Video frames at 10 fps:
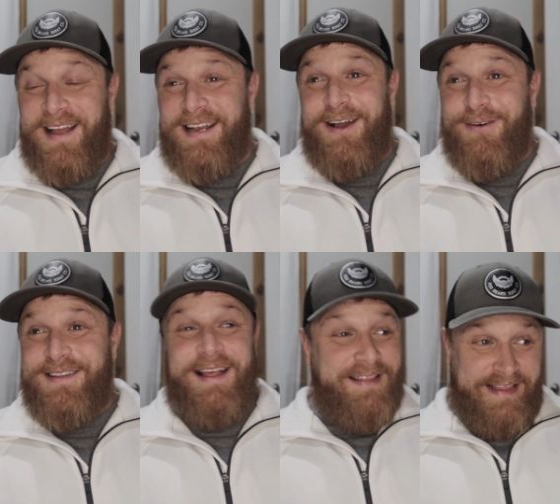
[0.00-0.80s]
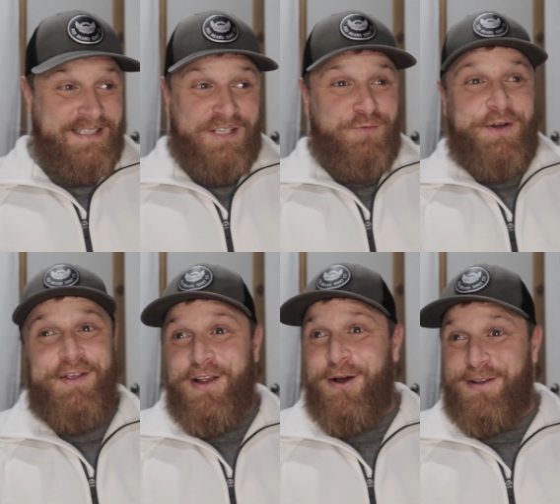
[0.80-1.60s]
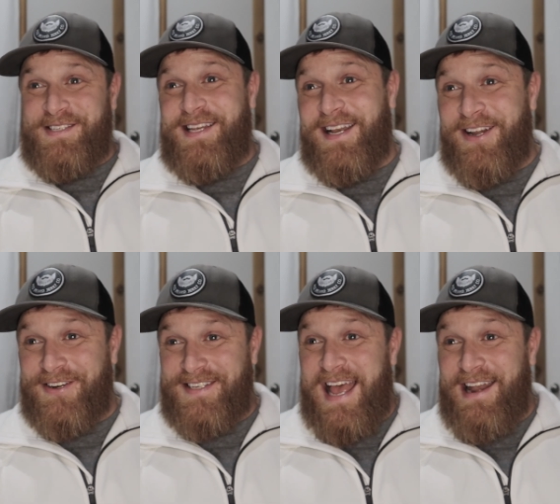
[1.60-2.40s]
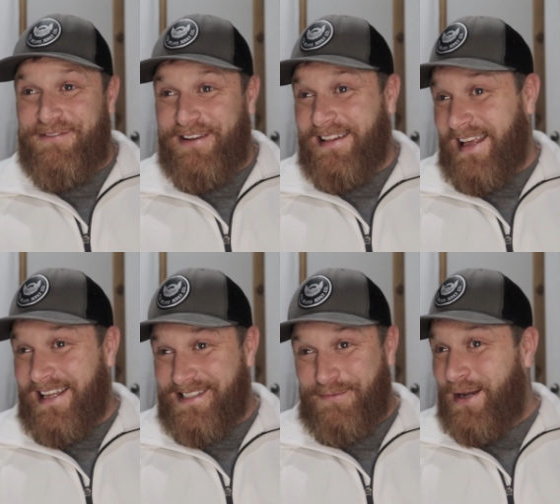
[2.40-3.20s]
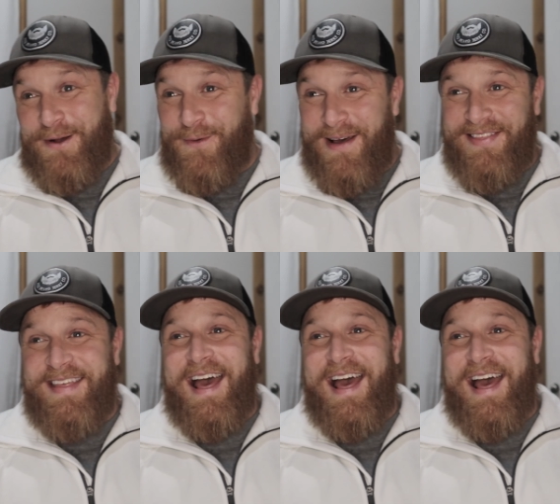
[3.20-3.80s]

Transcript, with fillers: like no one like this is where you go to sit in your sad feelings. We don't want well,